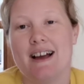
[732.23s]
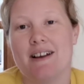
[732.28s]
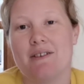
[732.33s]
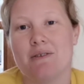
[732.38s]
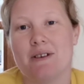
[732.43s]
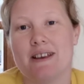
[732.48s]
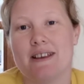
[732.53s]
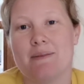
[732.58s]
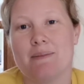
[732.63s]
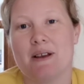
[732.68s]

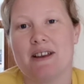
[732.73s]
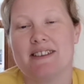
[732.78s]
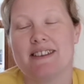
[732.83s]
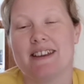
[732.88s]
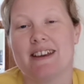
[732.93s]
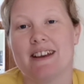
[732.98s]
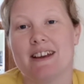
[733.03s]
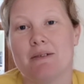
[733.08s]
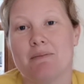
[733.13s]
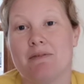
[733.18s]
We spend
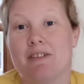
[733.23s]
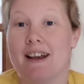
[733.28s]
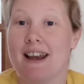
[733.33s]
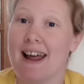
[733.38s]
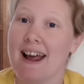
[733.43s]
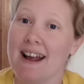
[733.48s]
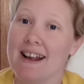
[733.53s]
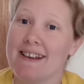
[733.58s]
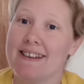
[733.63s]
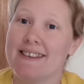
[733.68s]
time
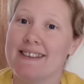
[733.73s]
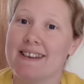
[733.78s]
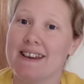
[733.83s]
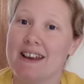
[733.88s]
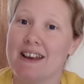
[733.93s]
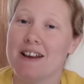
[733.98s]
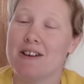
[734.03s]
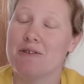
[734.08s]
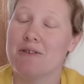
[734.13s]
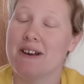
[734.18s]
relaxed.
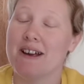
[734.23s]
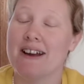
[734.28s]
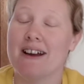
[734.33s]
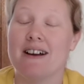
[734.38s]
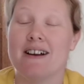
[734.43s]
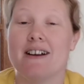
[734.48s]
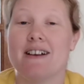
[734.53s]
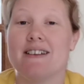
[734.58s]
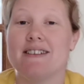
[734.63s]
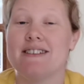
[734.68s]
We
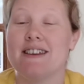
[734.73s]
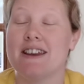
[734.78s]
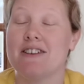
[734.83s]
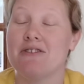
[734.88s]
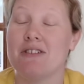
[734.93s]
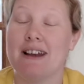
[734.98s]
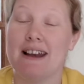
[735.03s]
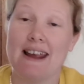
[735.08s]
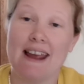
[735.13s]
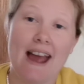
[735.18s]
are
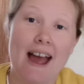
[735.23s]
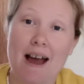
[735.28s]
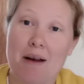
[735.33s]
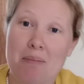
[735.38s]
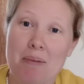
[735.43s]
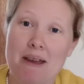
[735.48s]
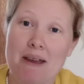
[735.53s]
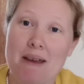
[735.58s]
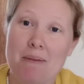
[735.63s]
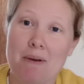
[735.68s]
generally
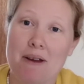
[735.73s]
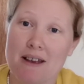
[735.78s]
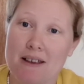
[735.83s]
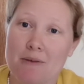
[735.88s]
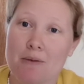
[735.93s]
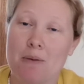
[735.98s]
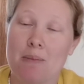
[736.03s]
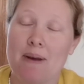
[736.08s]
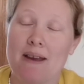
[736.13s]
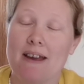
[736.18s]
happy because
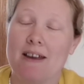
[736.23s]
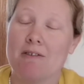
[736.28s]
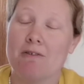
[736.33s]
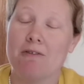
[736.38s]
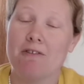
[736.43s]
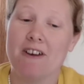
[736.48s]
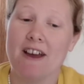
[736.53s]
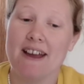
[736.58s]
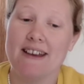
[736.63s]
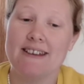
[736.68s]
we're being
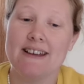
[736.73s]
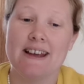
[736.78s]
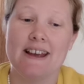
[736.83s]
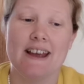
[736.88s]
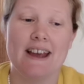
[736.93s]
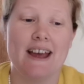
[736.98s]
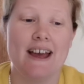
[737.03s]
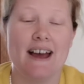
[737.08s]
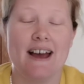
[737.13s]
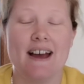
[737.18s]
fed.
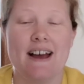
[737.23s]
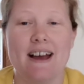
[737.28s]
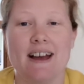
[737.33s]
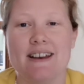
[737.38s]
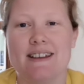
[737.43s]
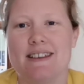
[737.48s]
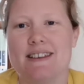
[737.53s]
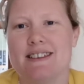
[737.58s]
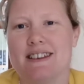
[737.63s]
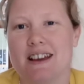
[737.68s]
And
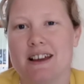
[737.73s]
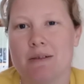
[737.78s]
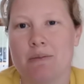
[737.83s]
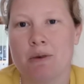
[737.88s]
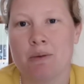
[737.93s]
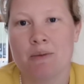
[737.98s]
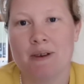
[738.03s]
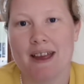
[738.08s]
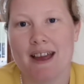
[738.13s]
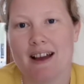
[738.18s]
it's a time
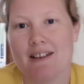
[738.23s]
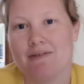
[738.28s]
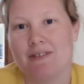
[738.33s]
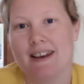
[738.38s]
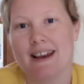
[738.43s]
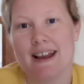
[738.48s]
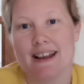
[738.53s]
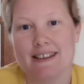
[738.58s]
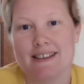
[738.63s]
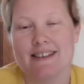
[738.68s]
when we have
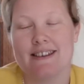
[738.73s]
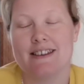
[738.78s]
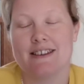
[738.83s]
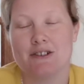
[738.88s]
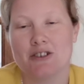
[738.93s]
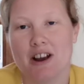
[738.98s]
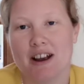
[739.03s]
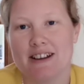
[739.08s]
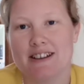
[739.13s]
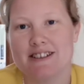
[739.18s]
less
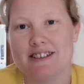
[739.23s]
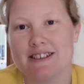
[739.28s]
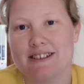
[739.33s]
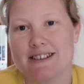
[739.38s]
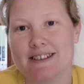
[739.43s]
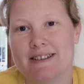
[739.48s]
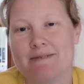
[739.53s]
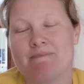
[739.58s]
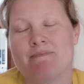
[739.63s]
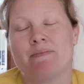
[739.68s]

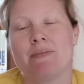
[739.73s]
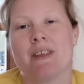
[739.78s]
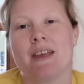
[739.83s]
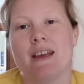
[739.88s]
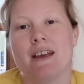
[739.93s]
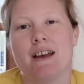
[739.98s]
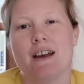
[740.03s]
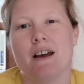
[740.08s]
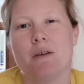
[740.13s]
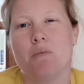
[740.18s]
distractions.
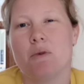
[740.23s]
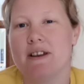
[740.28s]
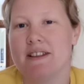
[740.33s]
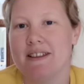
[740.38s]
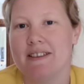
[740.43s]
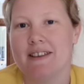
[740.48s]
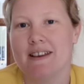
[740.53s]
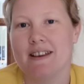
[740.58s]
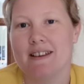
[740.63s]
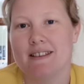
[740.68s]
And one of
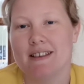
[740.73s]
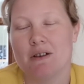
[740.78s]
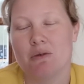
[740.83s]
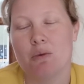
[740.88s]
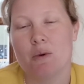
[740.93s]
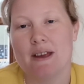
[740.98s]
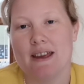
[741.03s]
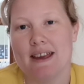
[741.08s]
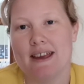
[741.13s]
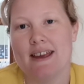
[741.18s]
the things that
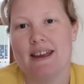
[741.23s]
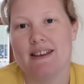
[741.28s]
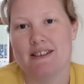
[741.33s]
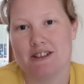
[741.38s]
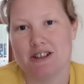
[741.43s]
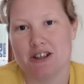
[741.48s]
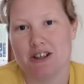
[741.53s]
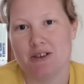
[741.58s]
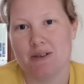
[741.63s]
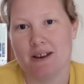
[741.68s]
we do
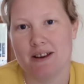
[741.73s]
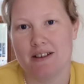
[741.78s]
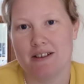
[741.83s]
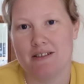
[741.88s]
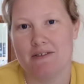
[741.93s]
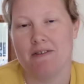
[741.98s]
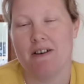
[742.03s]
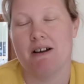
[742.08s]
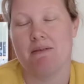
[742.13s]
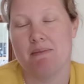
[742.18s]
in our
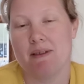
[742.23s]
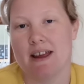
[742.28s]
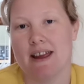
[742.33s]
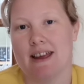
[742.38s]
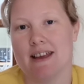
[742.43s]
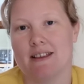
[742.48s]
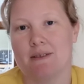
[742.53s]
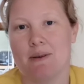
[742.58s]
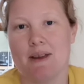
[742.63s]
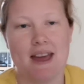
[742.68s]
family
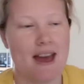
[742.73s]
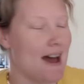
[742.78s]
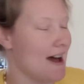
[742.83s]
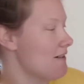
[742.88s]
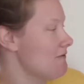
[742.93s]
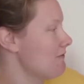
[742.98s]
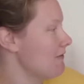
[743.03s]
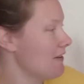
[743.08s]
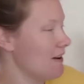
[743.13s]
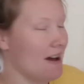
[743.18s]
is we
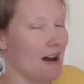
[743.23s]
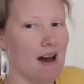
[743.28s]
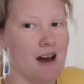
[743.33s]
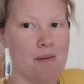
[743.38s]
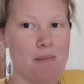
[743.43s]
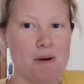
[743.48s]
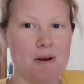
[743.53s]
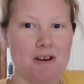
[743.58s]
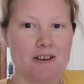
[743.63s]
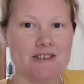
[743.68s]
have a
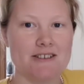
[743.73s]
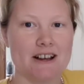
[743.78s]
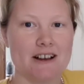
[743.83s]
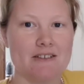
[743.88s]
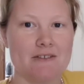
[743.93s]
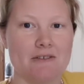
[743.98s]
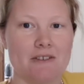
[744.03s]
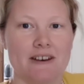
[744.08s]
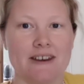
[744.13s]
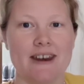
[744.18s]

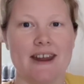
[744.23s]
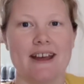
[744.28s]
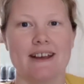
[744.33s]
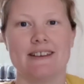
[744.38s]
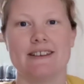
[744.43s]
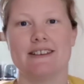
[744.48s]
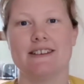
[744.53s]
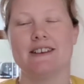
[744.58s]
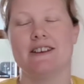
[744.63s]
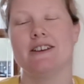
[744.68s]
bookshelf
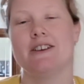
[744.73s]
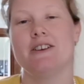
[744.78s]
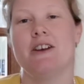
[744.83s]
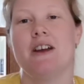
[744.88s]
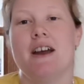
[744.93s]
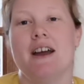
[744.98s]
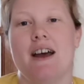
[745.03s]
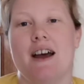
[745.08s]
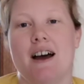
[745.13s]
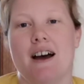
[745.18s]
next to
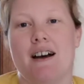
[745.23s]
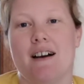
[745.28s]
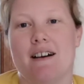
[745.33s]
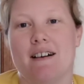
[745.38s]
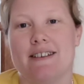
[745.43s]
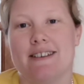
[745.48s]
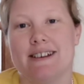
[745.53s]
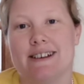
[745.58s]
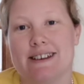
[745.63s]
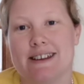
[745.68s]

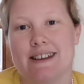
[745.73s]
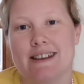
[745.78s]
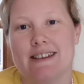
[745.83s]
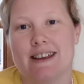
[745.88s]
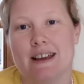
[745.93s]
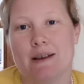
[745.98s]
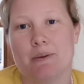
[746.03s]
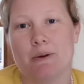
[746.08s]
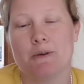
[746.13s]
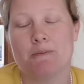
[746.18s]
our dining
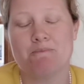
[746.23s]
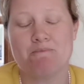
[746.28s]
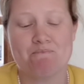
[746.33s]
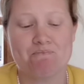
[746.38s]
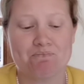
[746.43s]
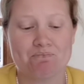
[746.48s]
table.